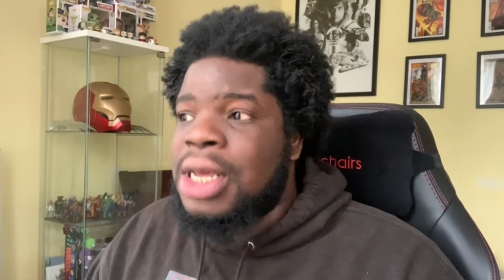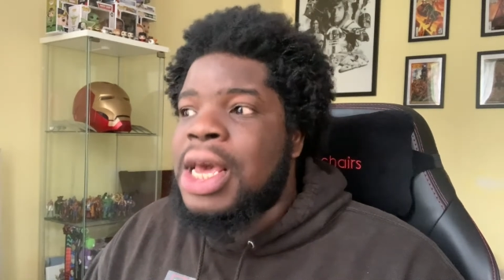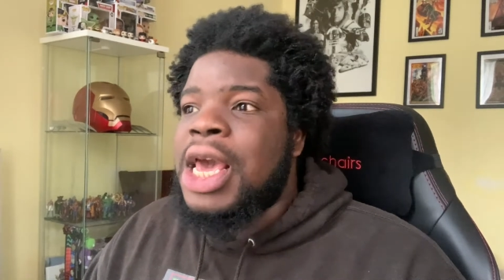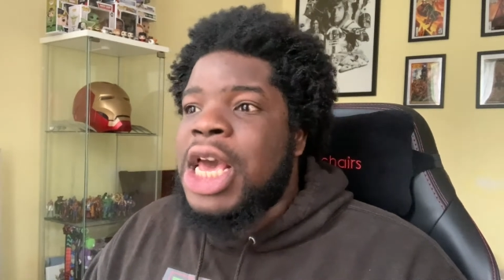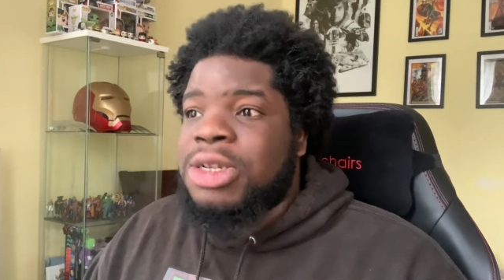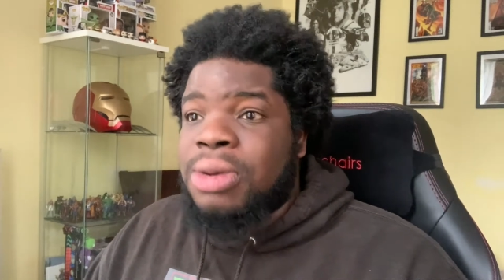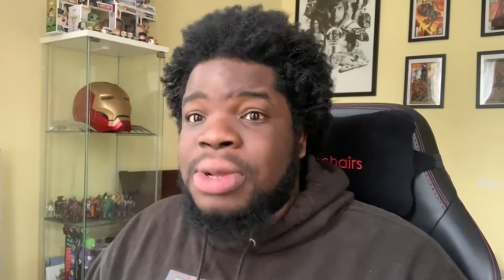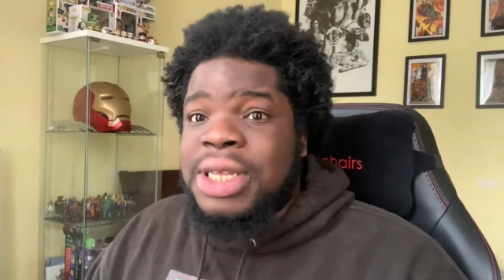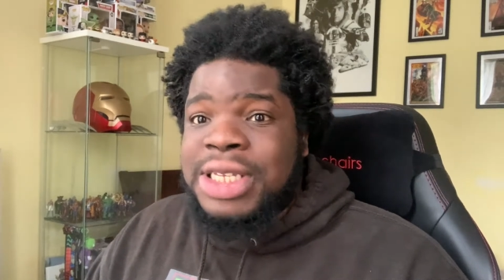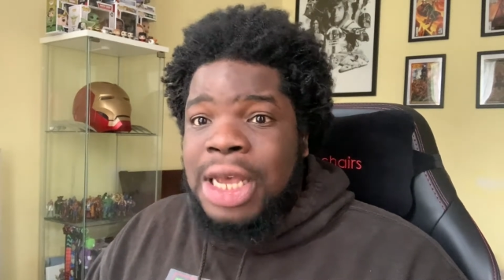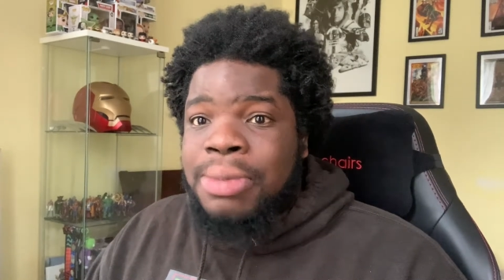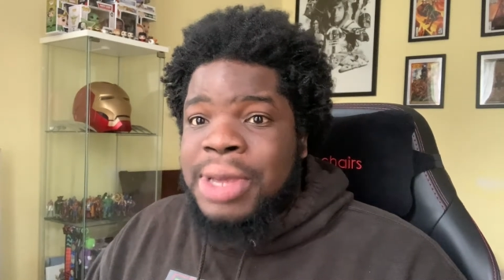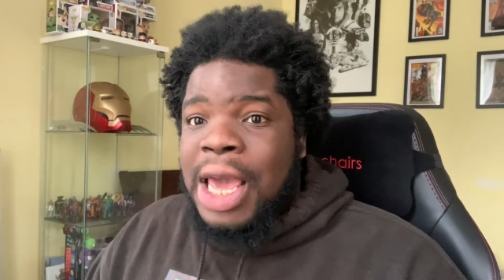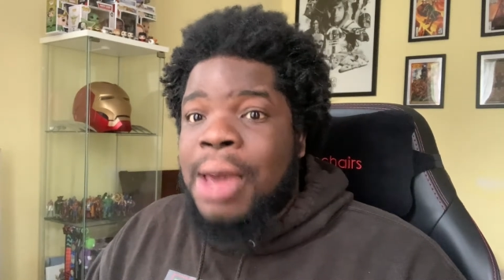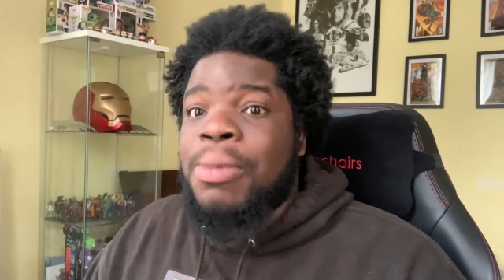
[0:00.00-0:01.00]
It's probably the
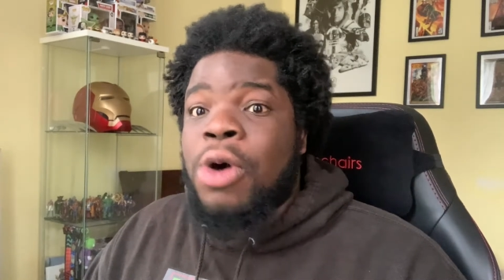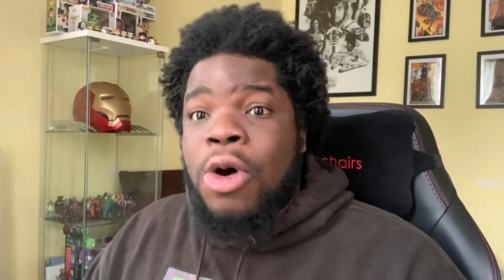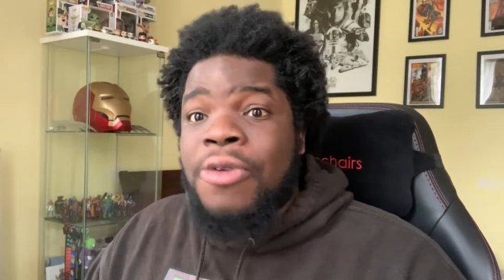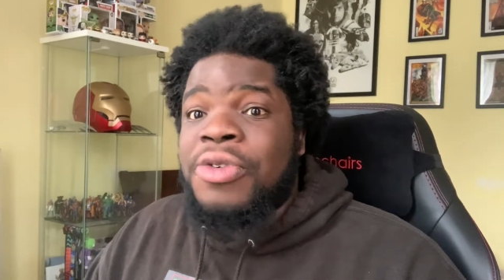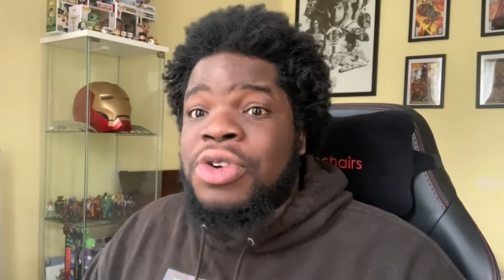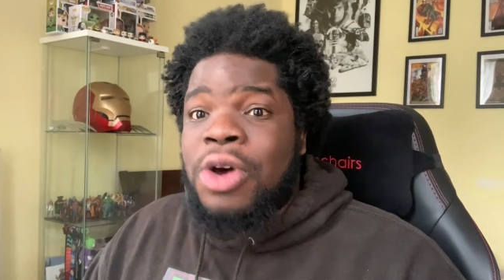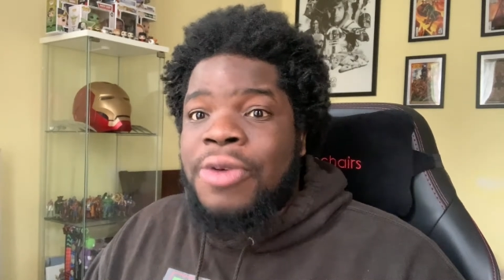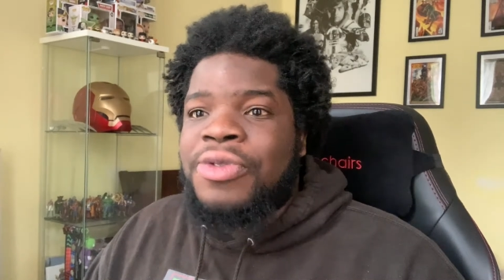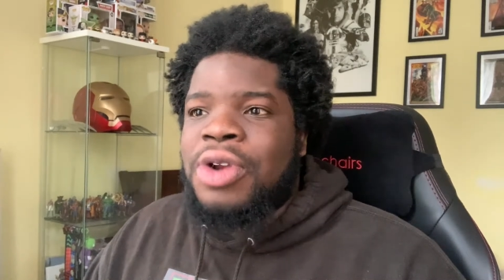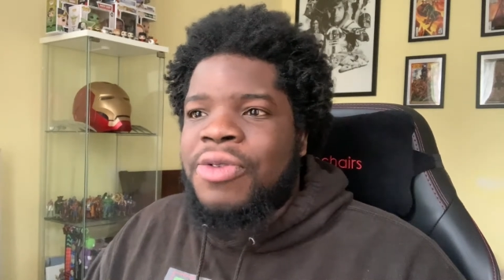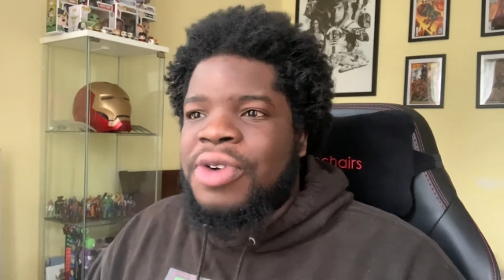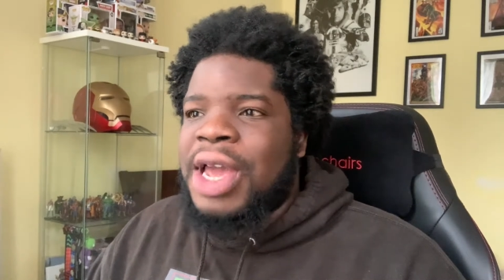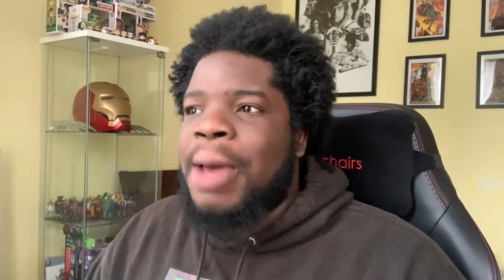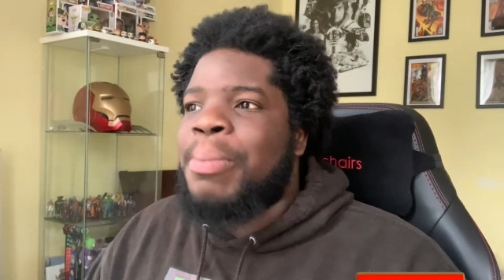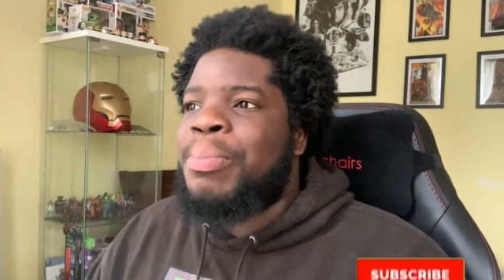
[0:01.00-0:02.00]
same game over and over and over
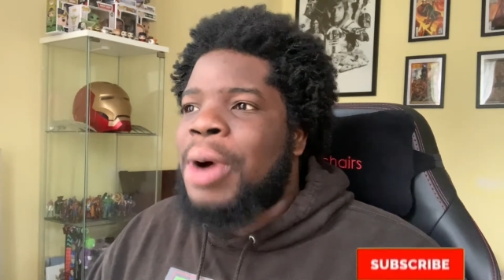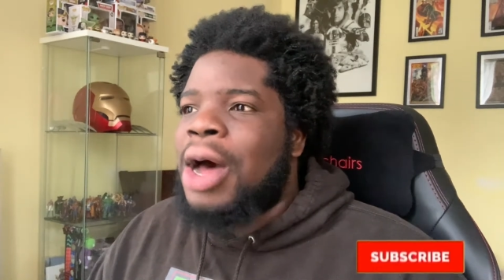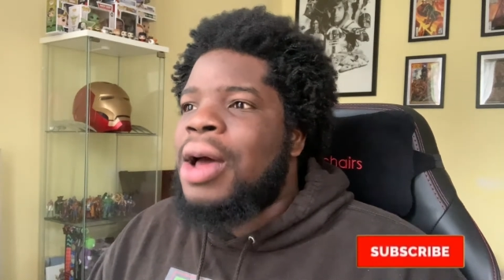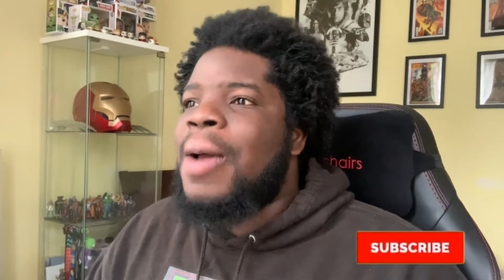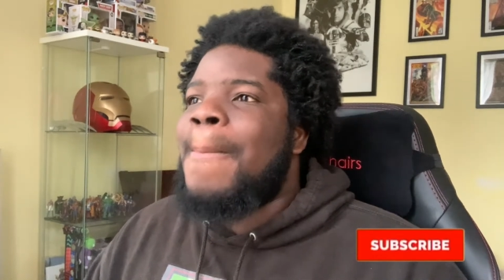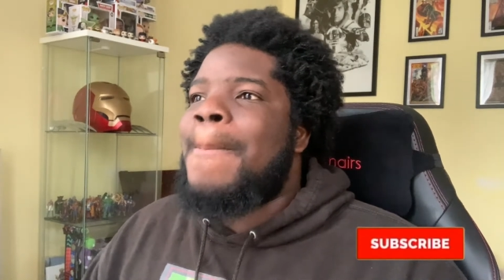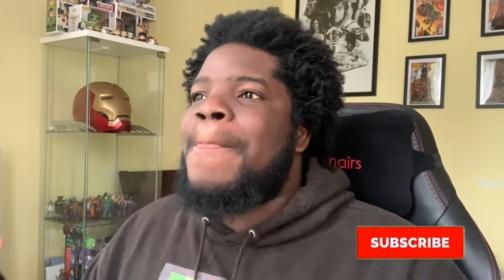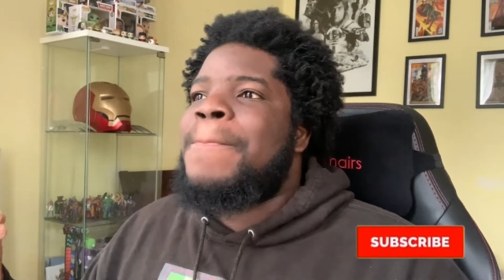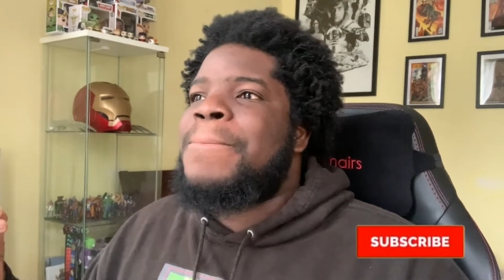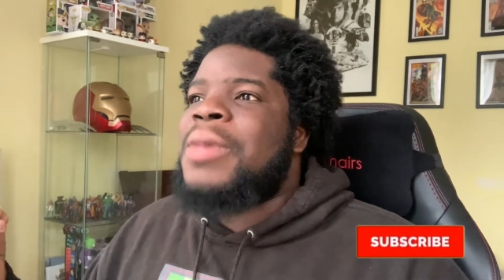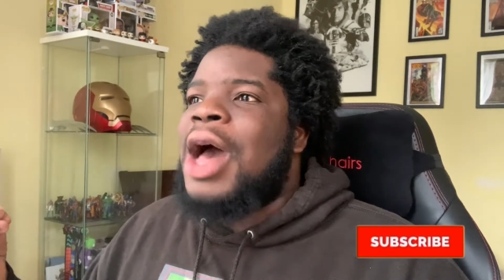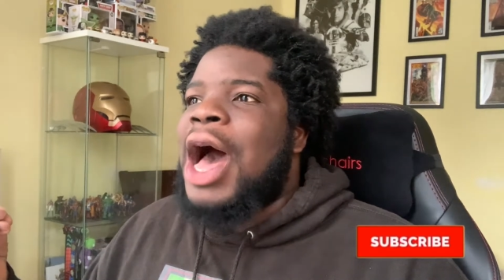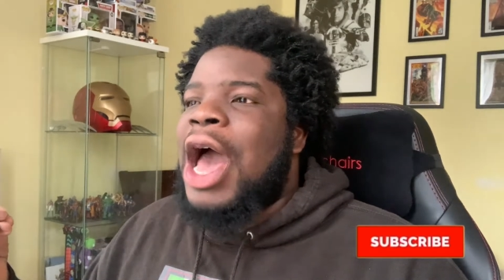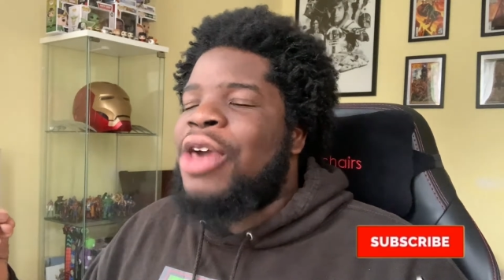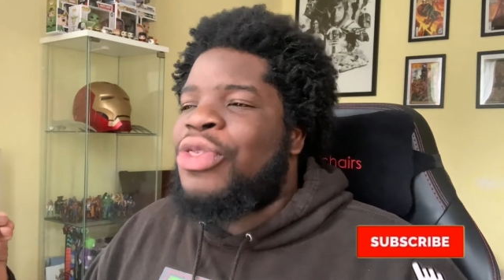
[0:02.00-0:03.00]
again. But
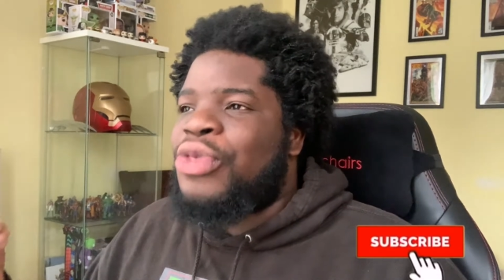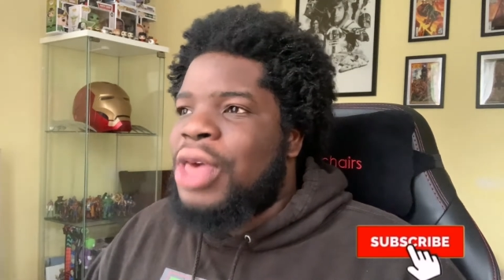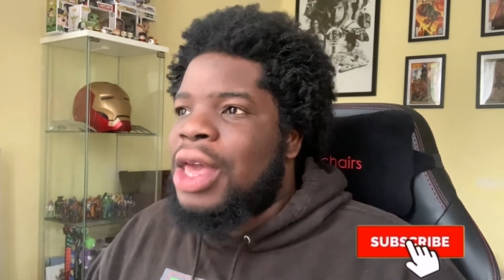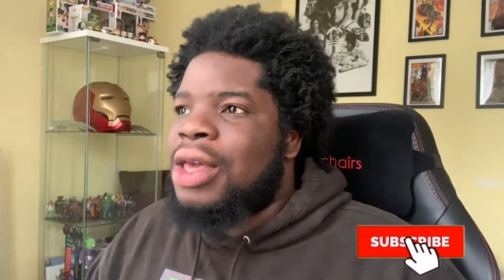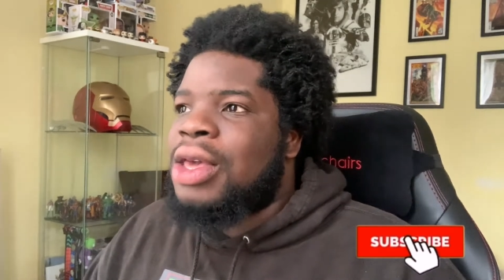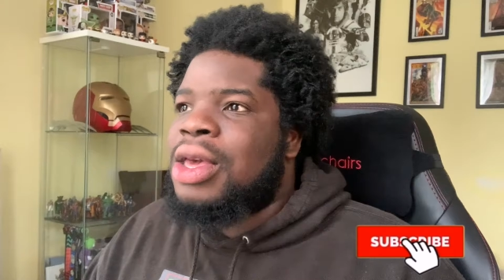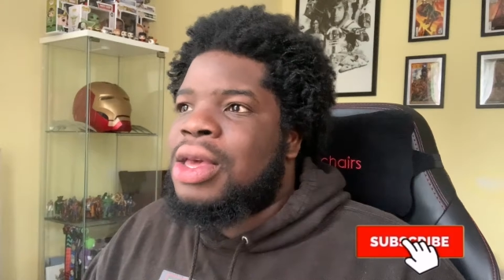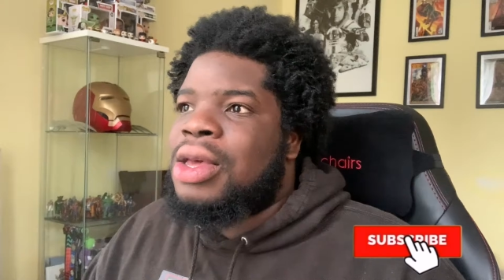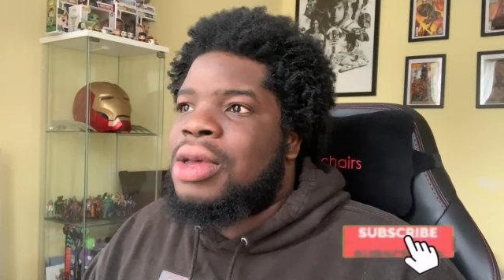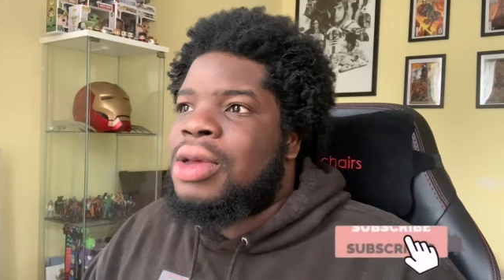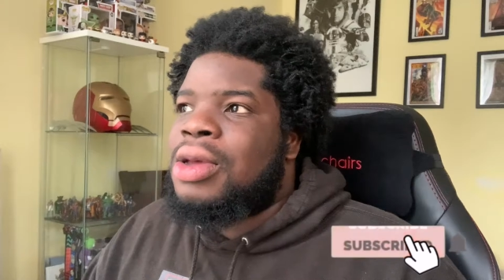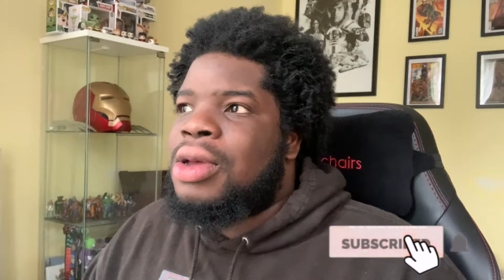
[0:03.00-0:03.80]
I think